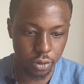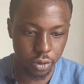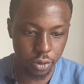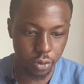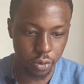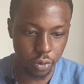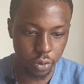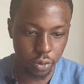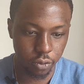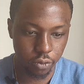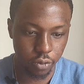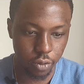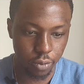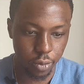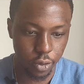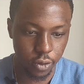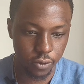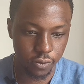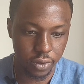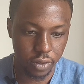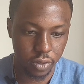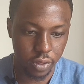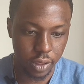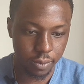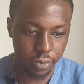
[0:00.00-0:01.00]
to
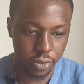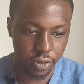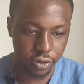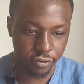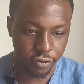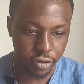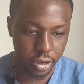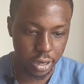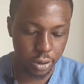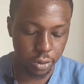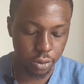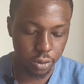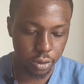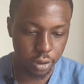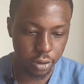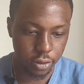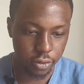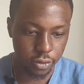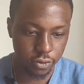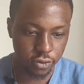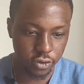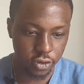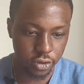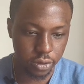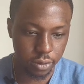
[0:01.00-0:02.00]
remove this empty file
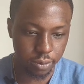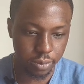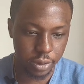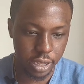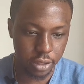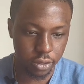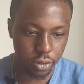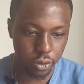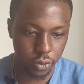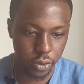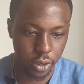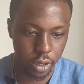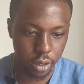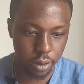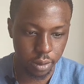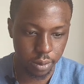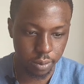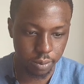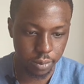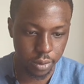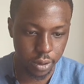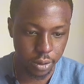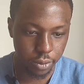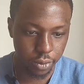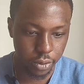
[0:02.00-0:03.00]
because it's just a placeholder,
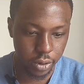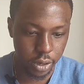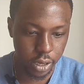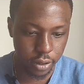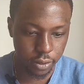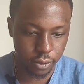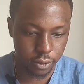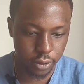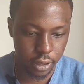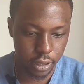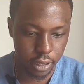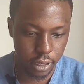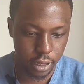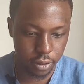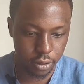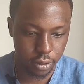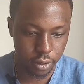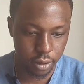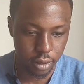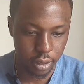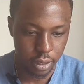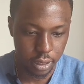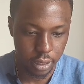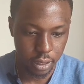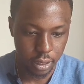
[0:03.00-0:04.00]
but we'll get to that
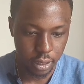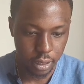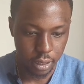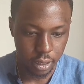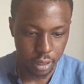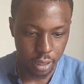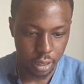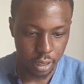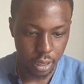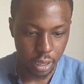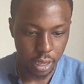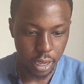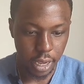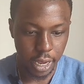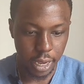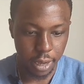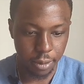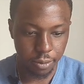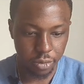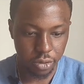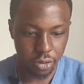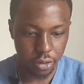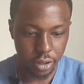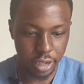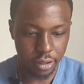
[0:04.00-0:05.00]
later.
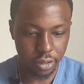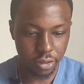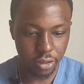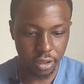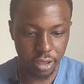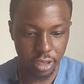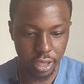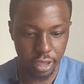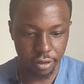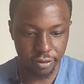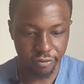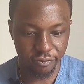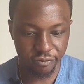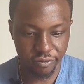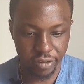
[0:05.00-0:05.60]
So that's the